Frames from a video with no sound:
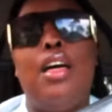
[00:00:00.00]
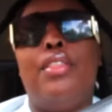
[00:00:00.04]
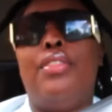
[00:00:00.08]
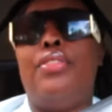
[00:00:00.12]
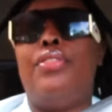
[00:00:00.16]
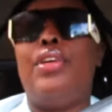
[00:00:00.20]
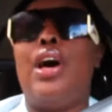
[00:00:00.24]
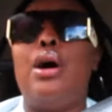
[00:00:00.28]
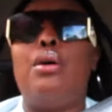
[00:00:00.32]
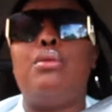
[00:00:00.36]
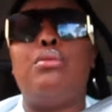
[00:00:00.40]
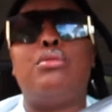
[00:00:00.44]

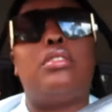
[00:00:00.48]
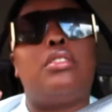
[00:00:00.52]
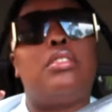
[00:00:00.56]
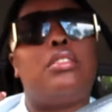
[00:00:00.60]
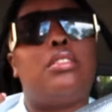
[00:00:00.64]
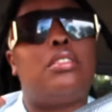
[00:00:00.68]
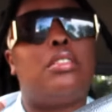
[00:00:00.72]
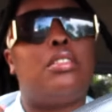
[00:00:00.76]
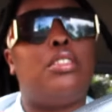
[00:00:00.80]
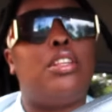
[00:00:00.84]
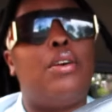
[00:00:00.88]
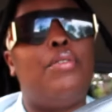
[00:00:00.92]

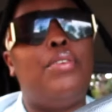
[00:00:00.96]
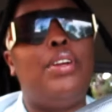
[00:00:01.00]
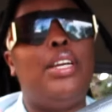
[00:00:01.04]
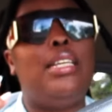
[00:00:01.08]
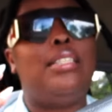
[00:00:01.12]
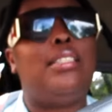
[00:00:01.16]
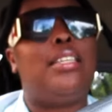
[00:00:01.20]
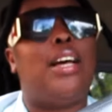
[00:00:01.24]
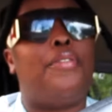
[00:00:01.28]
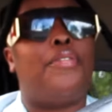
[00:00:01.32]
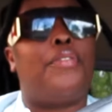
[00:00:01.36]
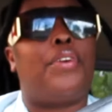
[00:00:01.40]
those, not really
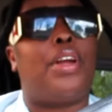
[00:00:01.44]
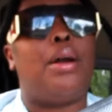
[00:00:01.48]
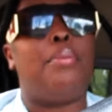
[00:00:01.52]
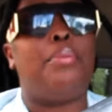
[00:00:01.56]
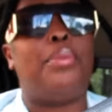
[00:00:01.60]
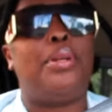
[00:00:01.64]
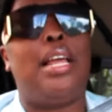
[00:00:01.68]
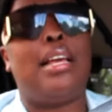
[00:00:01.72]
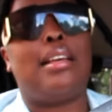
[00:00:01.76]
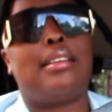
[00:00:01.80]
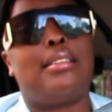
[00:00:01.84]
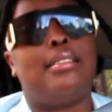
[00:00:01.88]
self-care,
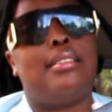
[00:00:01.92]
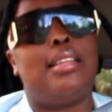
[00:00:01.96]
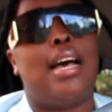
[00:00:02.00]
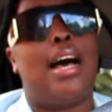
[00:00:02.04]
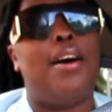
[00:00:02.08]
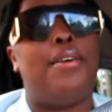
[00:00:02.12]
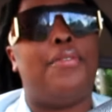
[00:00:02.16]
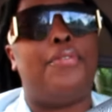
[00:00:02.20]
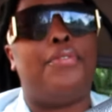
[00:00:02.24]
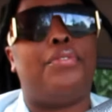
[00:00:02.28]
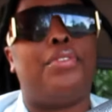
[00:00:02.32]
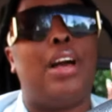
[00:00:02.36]
more like
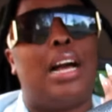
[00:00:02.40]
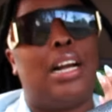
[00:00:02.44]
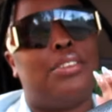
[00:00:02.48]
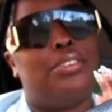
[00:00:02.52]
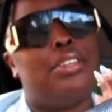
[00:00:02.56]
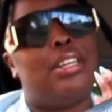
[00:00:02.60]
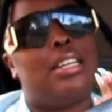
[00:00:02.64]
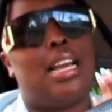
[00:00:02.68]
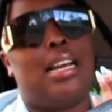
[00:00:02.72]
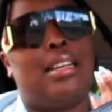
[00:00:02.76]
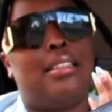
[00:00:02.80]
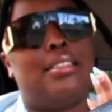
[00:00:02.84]

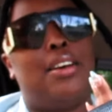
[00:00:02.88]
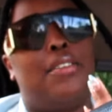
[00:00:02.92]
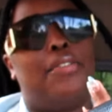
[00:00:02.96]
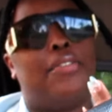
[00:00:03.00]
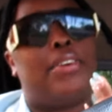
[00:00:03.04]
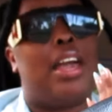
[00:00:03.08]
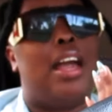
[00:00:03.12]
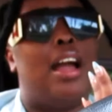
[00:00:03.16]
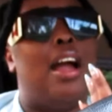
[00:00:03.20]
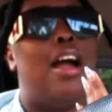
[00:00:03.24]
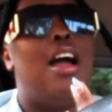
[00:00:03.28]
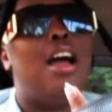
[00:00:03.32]

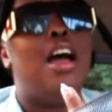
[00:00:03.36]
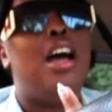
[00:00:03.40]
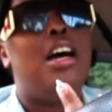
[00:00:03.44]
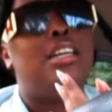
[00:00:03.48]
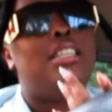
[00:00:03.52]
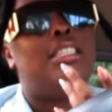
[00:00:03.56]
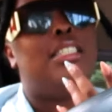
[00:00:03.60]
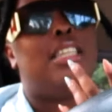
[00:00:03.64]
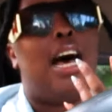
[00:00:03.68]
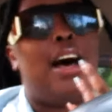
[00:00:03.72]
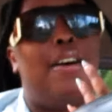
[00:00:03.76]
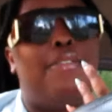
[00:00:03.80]
self-care,
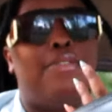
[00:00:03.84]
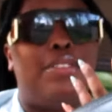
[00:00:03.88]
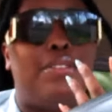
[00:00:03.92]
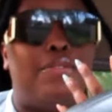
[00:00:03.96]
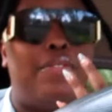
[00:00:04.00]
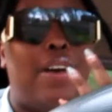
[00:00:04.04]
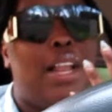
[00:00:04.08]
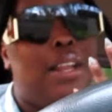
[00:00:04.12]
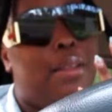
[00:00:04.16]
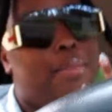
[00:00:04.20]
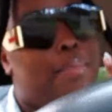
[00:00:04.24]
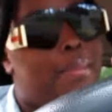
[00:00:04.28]

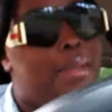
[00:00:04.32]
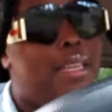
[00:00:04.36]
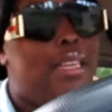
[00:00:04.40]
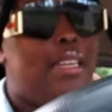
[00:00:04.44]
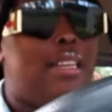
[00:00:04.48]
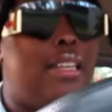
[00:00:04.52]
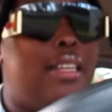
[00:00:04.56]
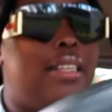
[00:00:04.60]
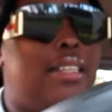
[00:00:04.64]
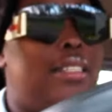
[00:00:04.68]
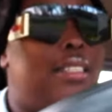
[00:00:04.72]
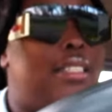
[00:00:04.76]

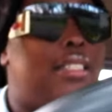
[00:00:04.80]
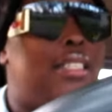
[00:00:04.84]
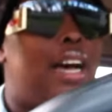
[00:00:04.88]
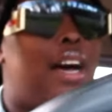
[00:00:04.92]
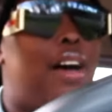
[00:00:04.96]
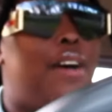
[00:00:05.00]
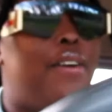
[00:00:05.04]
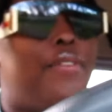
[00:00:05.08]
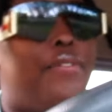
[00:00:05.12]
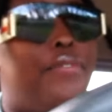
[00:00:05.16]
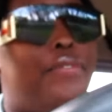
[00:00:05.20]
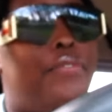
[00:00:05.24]
self-development,
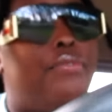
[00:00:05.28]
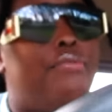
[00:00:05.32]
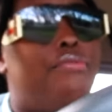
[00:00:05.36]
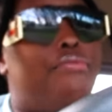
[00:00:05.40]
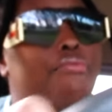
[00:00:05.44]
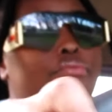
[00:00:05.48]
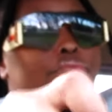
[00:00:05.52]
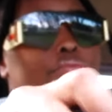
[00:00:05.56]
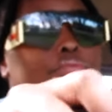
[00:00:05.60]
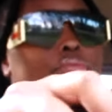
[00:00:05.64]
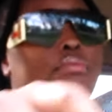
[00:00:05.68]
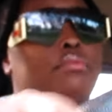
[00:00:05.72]
self
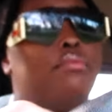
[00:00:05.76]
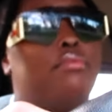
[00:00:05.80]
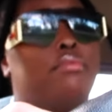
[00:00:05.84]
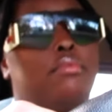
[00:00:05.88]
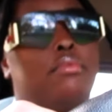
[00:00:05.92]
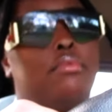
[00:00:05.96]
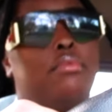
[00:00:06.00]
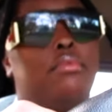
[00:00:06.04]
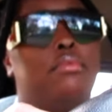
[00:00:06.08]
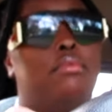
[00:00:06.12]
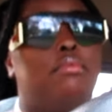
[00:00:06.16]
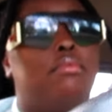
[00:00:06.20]

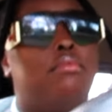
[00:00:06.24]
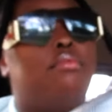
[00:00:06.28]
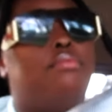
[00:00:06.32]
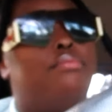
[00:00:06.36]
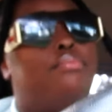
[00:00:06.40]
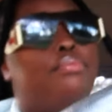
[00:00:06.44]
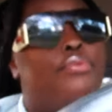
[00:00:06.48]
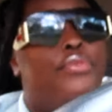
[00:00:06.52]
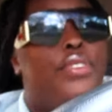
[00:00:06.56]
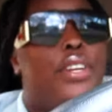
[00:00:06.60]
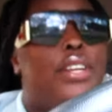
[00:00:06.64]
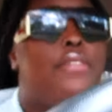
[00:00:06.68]

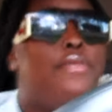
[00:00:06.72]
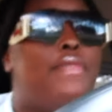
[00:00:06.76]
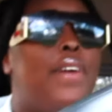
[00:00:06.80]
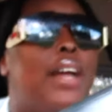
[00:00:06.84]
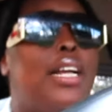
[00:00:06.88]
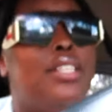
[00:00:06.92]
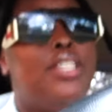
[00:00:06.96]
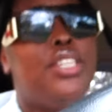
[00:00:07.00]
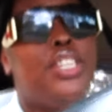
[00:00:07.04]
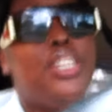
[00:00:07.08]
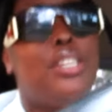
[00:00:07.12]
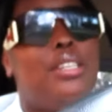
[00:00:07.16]

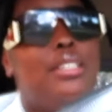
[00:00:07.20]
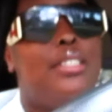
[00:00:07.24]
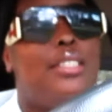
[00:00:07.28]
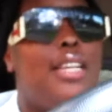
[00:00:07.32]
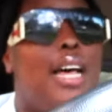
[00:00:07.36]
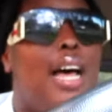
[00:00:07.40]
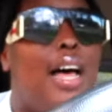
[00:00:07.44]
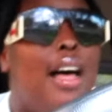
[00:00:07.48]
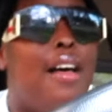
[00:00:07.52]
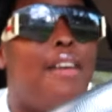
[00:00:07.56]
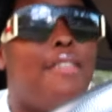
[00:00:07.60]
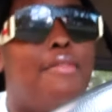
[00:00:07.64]
reinventing
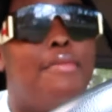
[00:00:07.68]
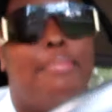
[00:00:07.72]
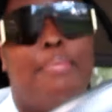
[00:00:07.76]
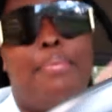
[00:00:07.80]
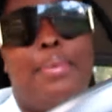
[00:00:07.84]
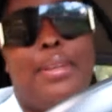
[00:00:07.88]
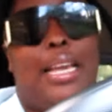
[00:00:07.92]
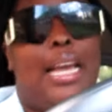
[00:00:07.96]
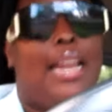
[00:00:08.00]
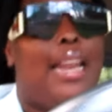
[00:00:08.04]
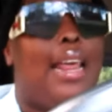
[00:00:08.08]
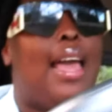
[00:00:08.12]
yourself,
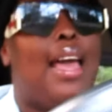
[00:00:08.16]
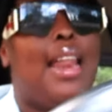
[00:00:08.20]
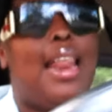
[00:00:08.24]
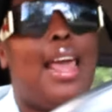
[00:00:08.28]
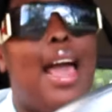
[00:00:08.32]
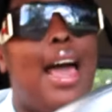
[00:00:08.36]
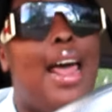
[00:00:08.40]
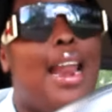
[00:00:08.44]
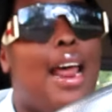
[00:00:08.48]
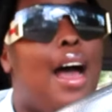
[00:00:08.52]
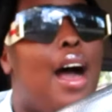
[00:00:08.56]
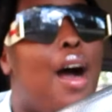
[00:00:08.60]
yada yada
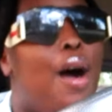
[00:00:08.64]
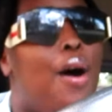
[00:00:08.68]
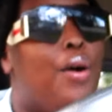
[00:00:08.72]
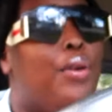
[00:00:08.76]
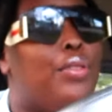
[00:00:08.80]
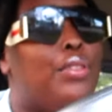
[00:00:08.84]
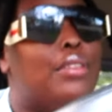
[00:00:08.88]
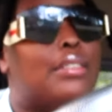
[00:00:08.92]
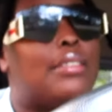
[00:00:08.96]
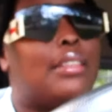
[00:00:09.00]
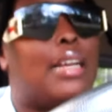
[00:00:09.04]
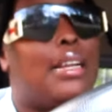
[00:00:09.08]
yada, all
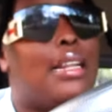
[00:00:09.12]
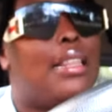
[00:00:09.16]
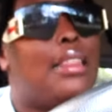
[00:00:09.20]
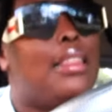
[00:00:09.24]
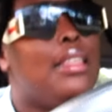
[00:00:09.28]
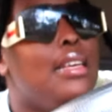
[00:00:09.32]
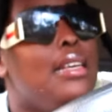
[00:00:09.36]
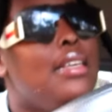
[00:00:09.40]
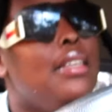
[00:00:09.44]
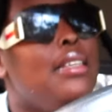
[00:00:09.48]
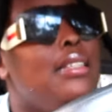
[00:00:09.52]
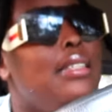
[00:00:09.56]
those kind of
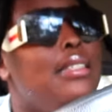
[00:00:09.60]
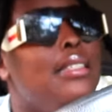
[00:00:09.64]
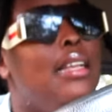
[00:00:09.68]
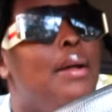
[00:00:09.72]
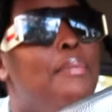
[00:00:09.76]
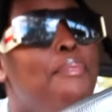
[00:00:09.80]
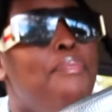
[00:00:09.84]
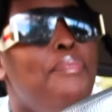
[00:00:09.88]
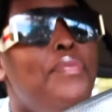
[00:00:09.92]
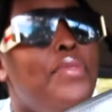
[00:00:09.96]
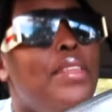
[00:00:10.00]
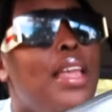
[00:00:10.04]
things.
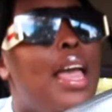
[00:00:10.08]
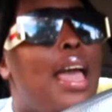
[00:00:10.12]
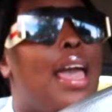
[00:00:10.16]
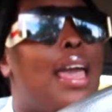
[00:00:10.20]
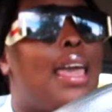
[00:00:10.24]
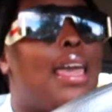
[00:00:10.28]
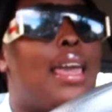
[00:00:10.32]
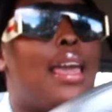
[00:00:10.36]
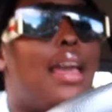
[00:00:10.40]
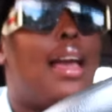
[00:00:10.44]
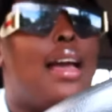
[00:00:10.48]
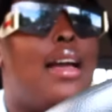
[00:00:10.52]

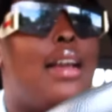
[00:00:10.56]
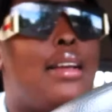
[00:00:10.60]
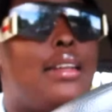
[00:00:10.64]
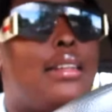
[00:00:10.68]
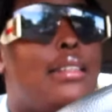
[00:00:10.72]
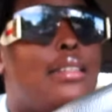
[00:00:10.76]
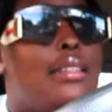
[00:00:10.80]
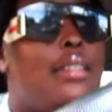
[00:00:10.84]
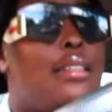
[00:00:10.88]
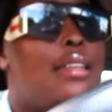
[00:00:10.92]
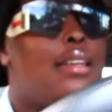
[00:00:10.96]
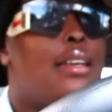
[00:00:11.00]

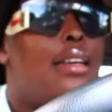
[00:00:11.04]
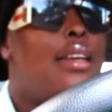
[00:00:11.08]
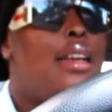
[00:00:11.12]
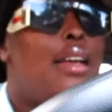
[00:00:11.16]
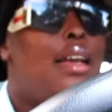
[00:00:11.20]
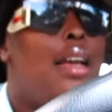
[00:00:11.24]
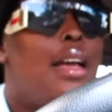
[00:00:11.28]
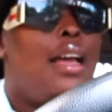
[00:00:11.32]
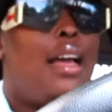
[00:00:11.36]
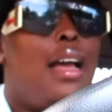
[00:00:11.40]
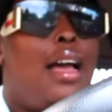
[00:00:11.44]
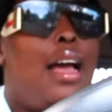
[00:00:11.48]
And
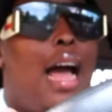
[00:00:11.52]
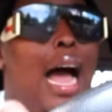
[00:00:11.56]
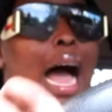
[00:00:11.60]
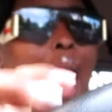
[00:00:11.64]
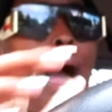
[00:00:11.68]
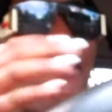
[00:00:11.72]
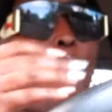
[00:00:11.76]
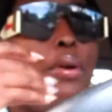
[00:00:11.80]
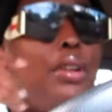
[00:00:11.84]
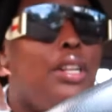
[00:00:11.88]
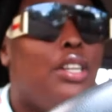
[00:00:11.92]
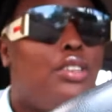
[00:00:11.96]

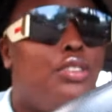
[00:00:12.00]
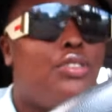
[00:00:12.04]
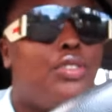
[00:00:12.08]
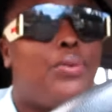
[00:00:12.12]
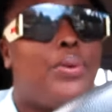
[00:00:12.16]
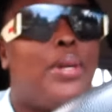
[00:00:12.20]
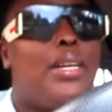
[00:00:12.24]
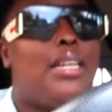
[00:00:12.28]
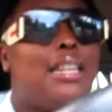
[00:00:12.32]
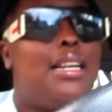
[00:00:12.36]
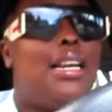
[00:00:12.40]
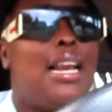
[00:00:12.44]
I wanted to do
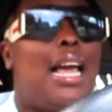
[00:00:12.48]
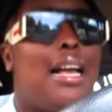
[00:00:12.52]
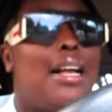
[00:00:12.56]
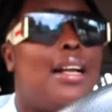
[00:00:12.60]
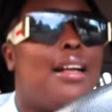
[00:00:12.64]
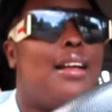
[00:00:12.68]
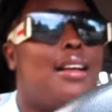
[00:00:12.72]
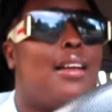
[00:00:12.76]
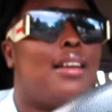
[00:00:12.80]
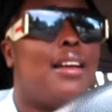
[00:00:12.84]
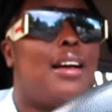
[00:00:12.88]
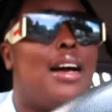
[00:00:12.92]
it like
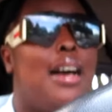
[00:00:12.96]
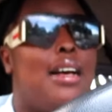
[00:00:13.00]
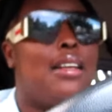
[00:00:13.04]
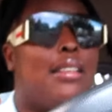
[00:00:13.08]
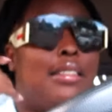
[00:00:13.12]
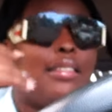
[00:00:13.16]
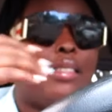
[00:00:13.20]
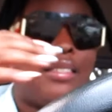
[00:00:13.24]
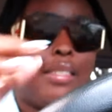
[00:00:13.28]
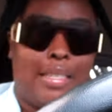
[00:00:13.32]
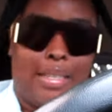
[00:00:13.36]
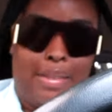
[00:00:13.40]
a
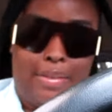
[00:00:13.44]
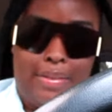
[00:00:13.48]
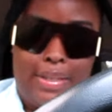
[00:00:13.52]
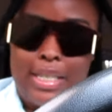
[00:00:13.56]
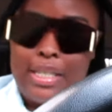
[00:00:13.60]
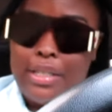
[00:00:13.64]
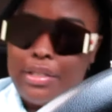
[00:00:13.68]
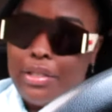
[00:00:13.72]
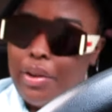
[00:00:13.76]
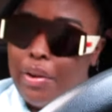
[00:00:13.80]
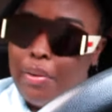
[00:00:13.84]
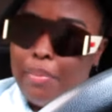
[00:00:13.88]

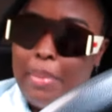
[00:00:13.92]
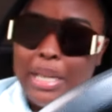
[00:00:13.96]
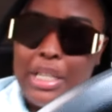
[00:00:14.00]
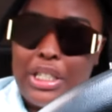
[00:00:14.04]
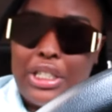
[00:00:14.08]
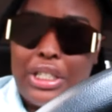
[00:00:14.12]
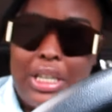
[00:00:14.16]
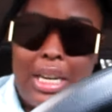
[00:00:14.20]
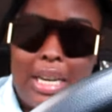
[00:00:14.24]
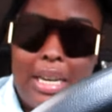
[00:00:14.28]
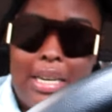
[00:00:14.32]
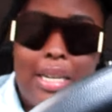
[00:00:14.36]
series on my
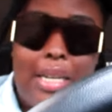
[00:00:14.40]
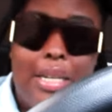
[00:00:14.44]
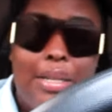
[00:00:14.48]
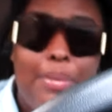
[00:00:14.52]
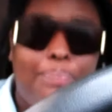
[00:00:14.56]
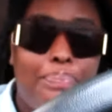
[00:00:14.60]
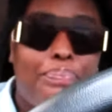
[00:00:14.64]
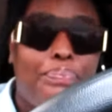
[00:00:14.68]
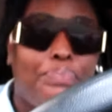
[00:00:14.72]
channel,